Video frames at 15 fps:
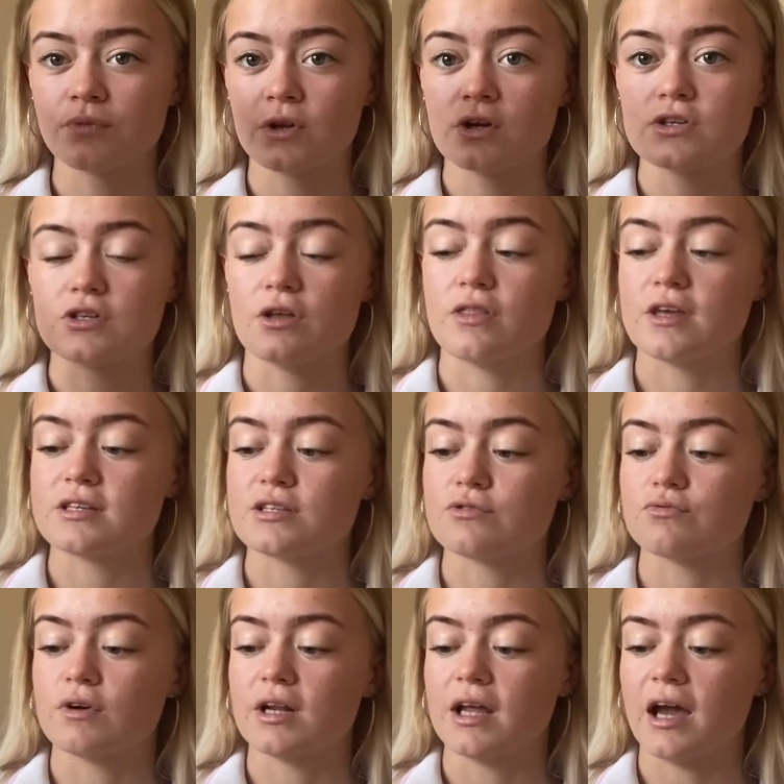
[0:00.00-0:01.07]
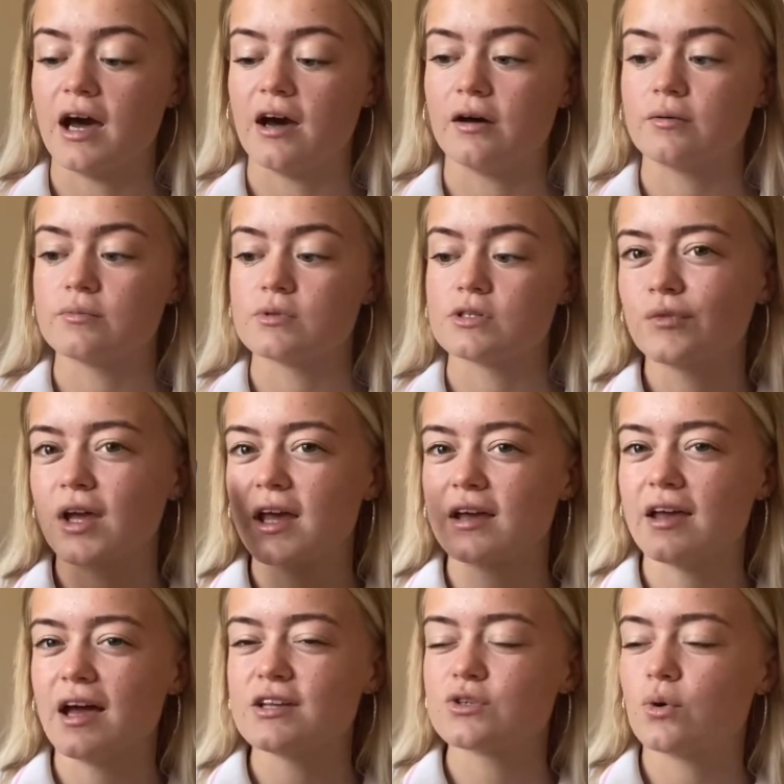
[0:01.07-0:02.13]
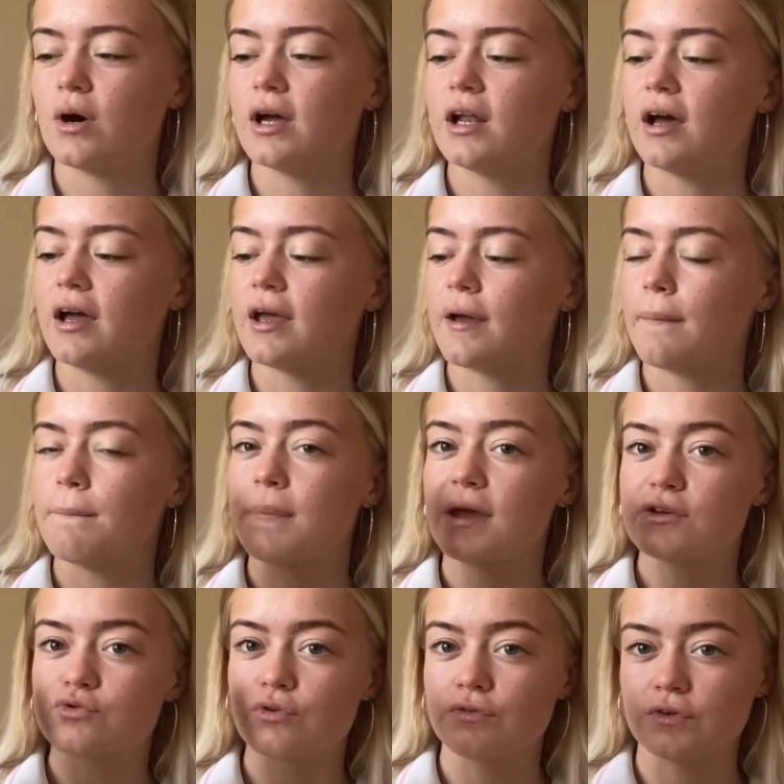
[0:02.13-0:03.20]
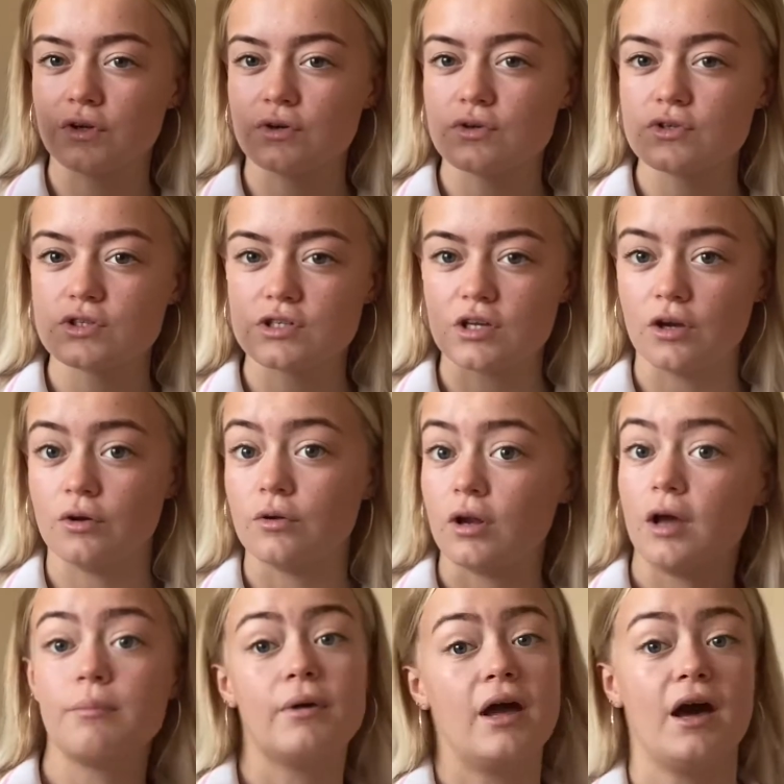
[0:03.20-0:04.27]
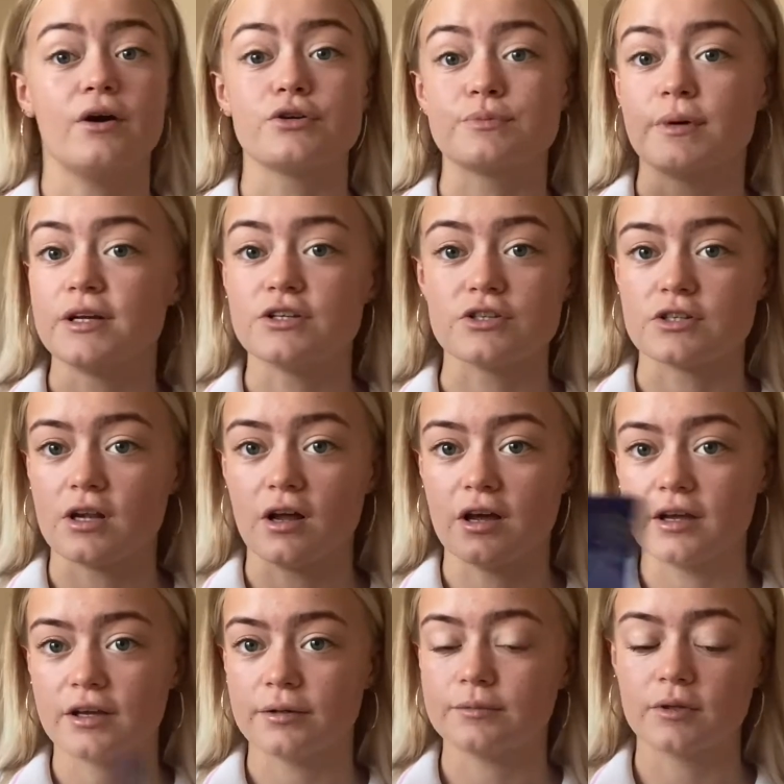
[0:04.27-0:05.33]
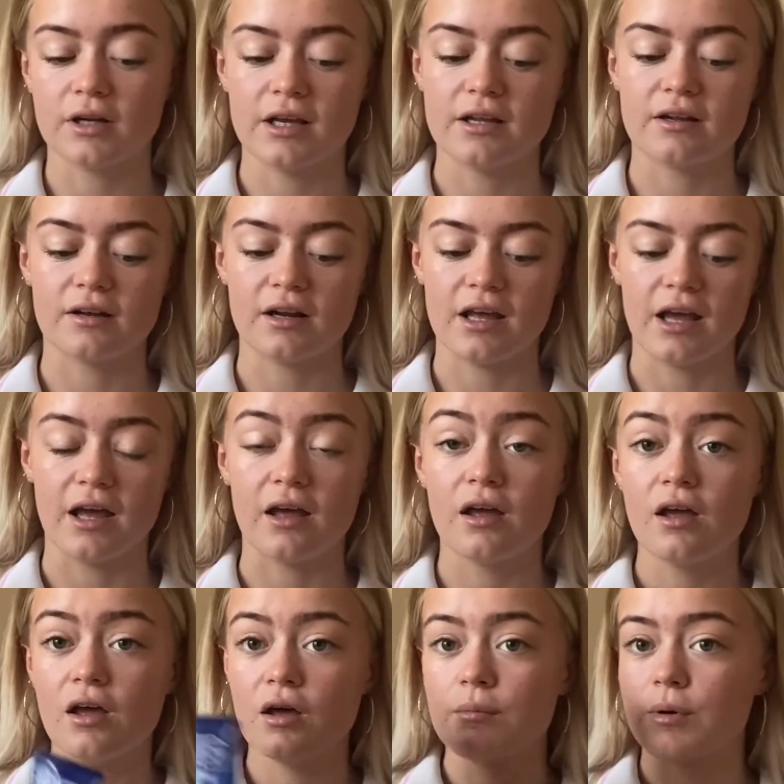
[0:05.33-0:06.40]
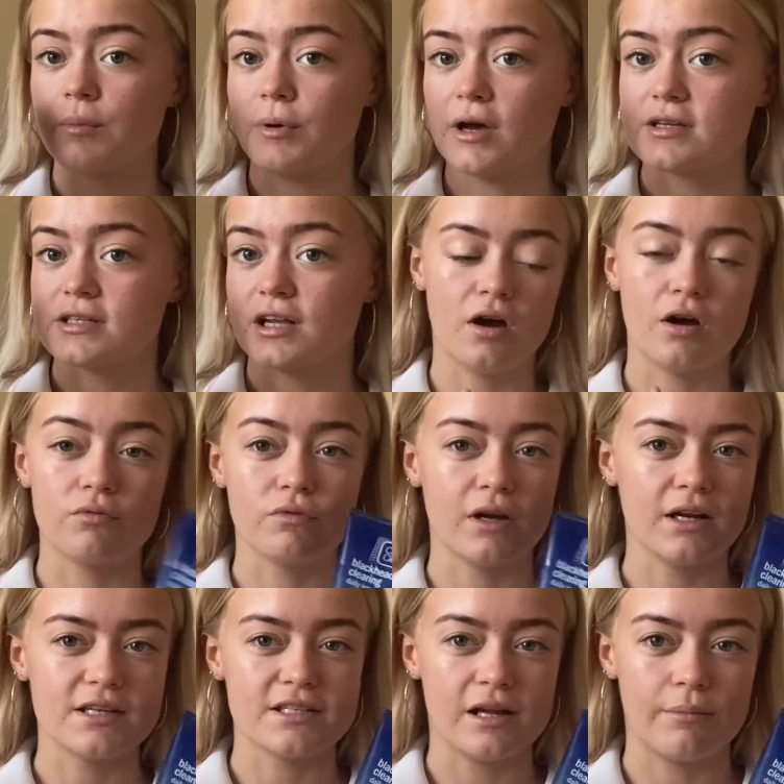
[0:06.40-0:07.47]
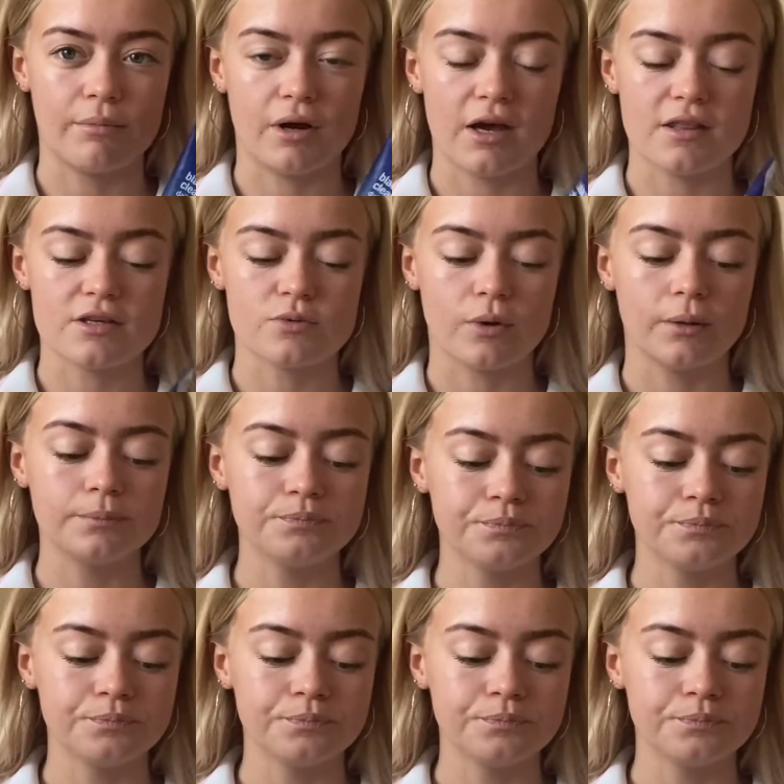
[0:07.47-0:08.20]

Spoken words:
So this has really helped. It gets quite like mixed reviews, so like my housemate doesn't like Clean and Clear, but personally I really stand by this one.